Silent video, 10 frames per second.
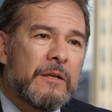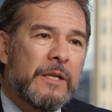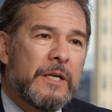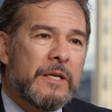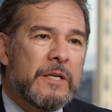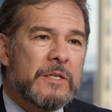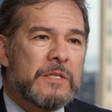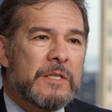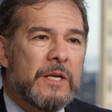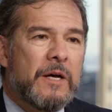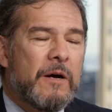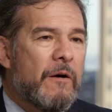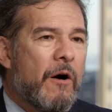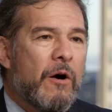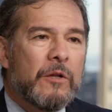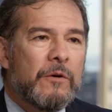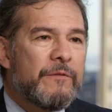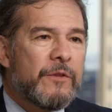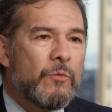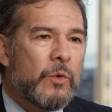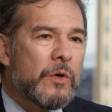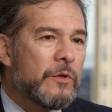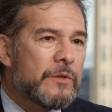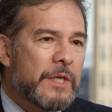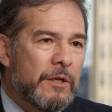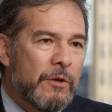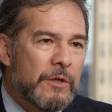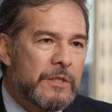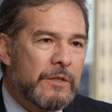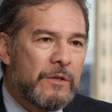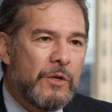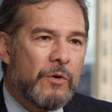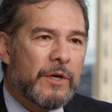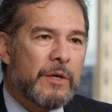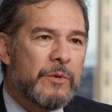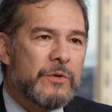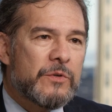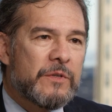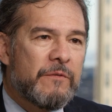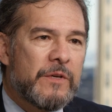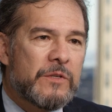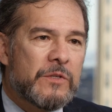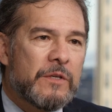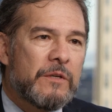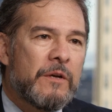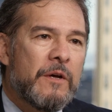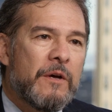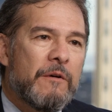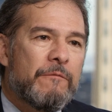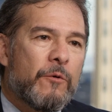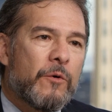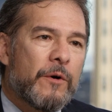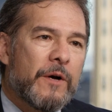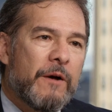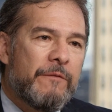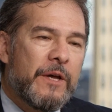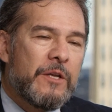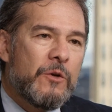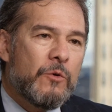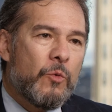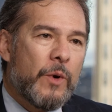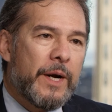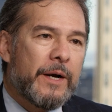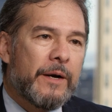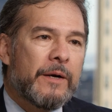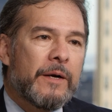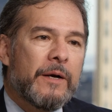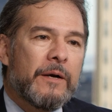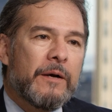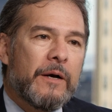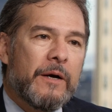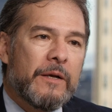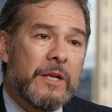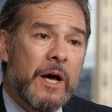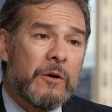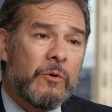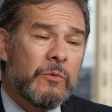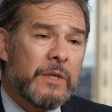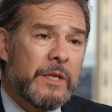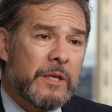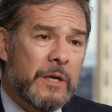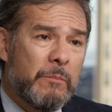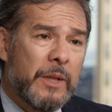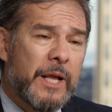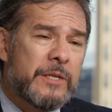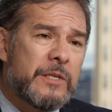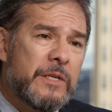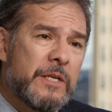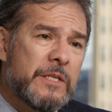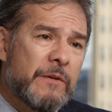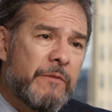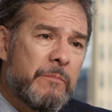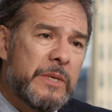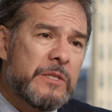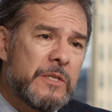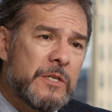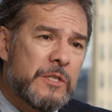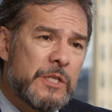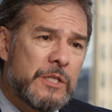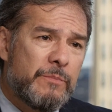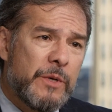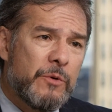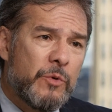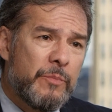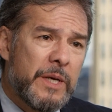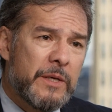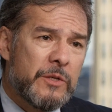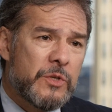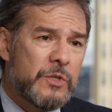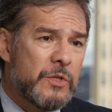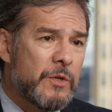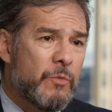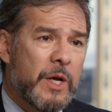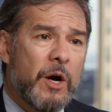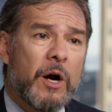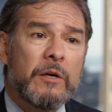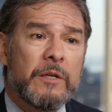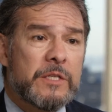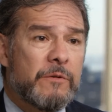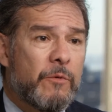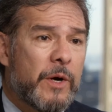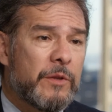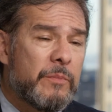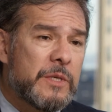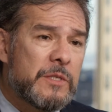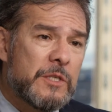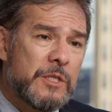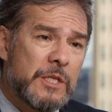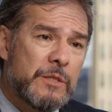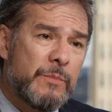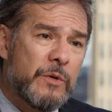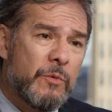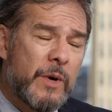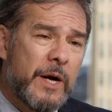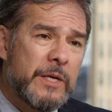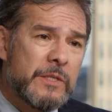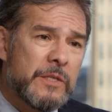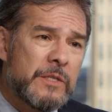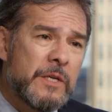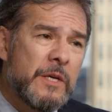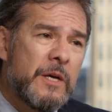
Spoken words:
Litigants all over the world can look to the New York Commercial Division for a venue where not only the complexities of a business dispute will be understood regardless of where the business dispute arises,